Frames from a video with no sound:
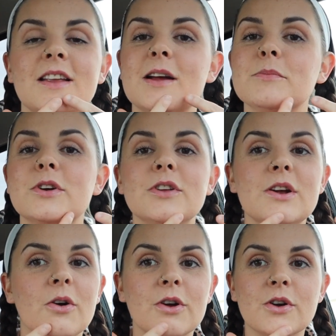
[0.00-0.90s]
Like I'm literally
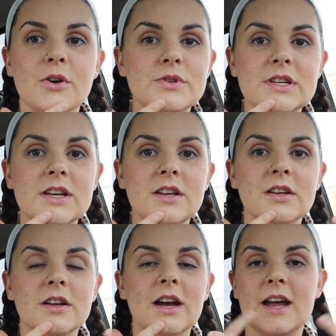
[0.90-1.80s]
growing a goatee.
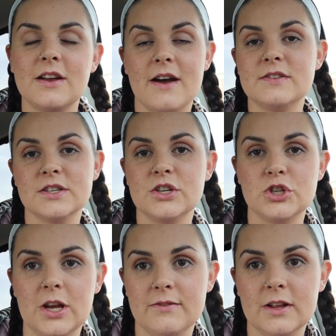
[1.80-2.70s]
I obviously
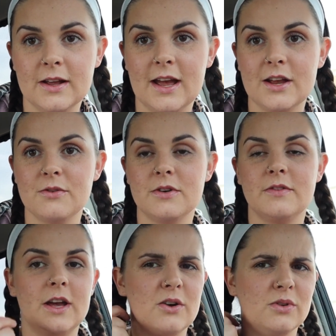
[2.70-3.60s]
shave it, like I get rid
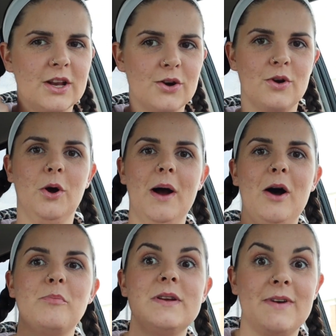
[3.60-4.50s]
of it. I don't let it grow
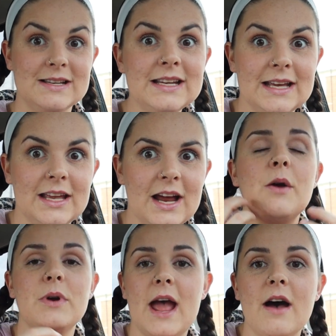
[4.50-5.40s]
out. But if I did,
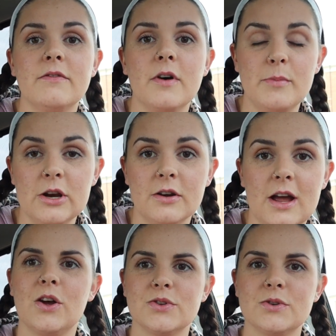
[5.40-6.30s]
I would have a beard.
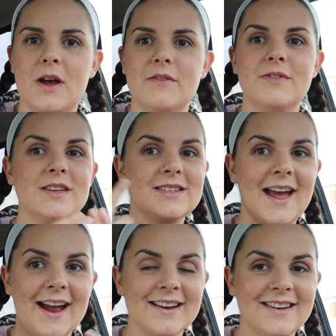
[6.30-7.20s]
I also have this
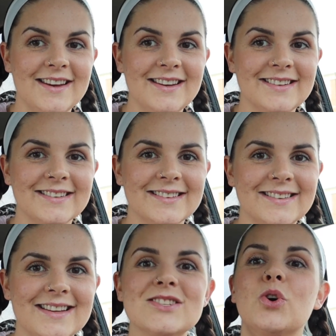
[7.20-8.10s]
acne,
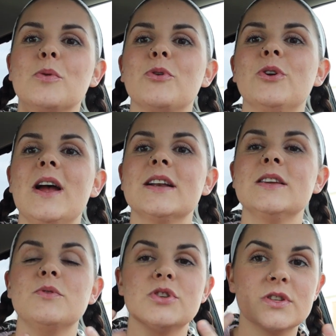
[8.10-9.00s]
this hormonal
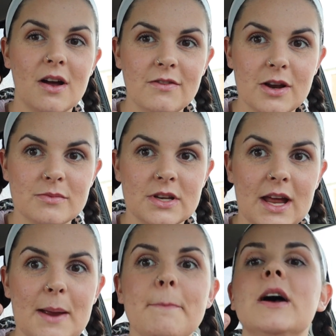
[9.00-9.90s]
acne, which is covered up
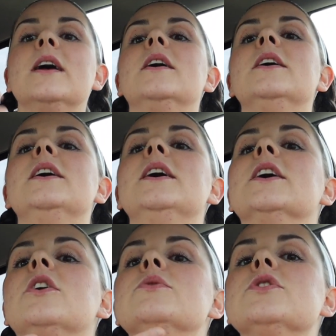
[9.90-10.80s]
today, but
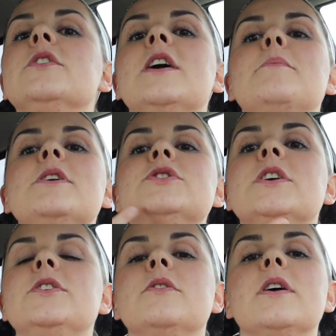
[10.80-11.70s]
it goes all down my
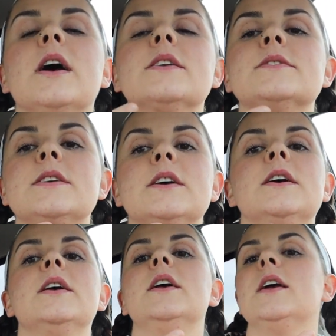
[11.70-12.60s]
chin. You can kind of see
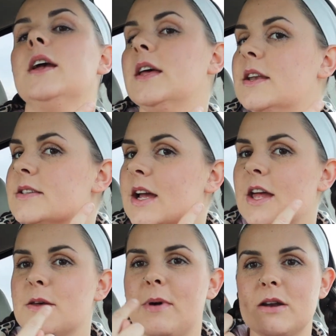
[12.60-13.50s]
it. And it's like
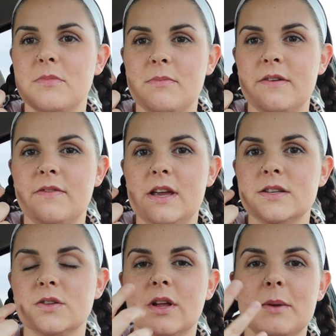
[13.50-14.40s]
on the bottom of my
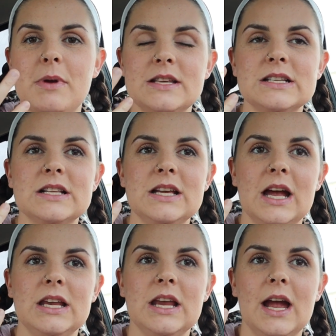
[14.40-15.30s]
face. So like basically
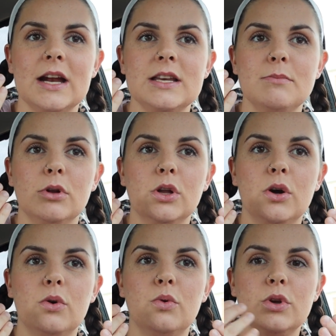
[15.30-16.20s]
any acne
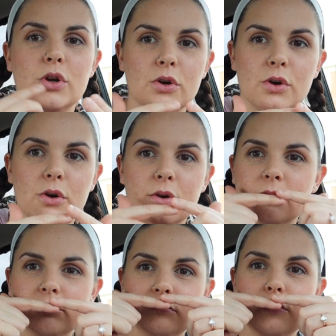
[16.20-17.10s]
below your
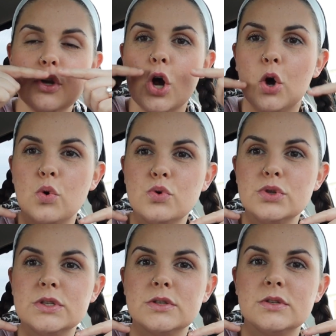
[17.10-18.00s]

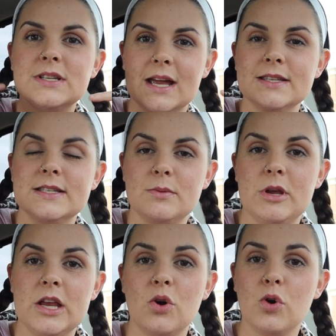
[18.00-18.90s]
nose tends to
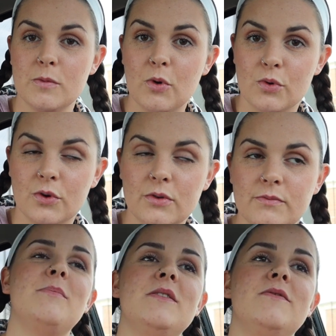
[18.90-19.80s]
be hormonal.
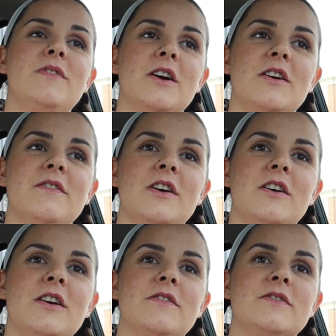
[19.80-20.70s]
I've been very,
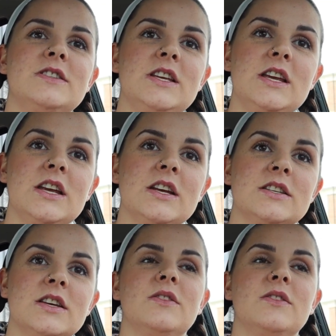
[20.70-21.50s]
very fatigued.